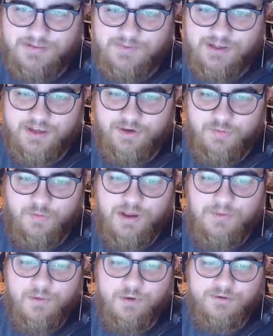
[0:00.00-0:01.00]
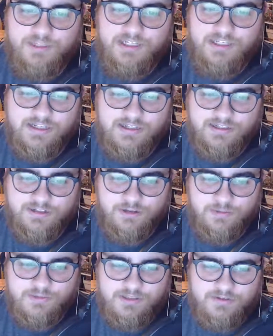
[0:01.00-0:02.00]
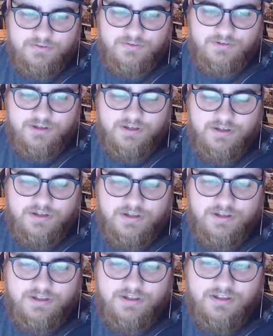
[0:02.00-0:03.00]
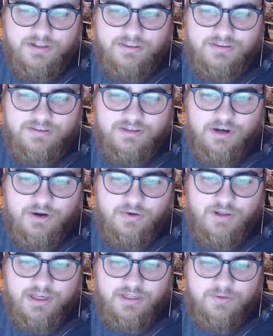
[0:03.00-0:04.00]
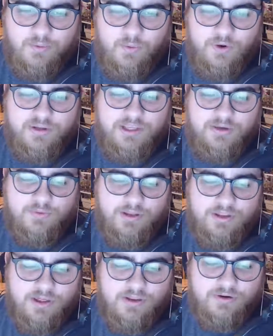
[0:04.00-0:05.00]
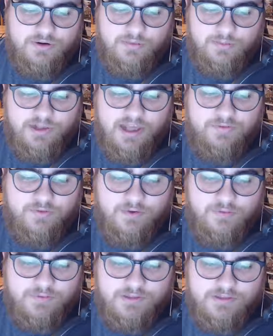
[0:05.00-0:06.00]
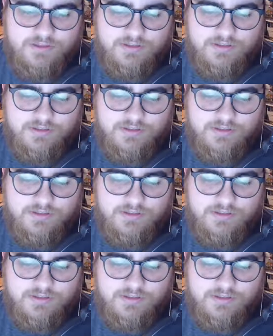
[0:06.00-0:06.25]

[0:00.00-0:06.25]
is being way more lenient in terms of, like working with other platforms.